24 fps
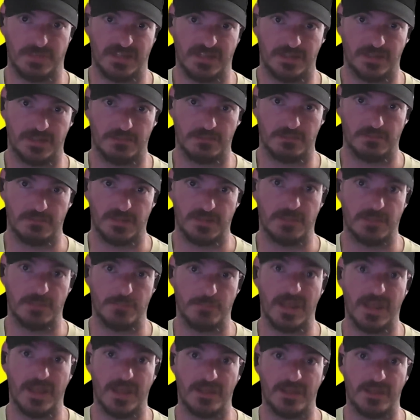being
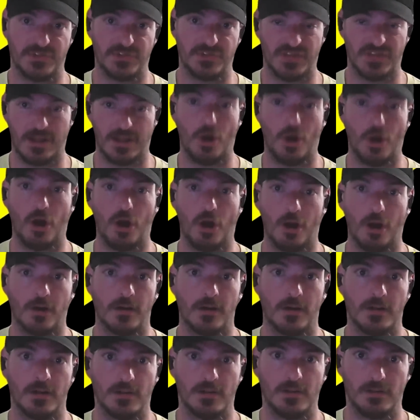in bed as they
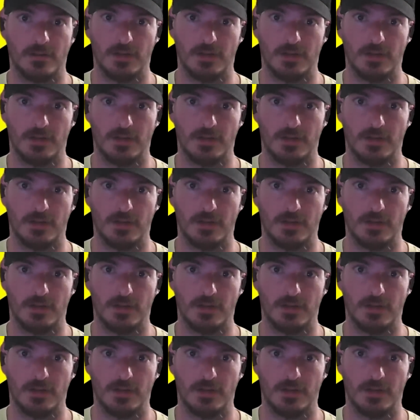are.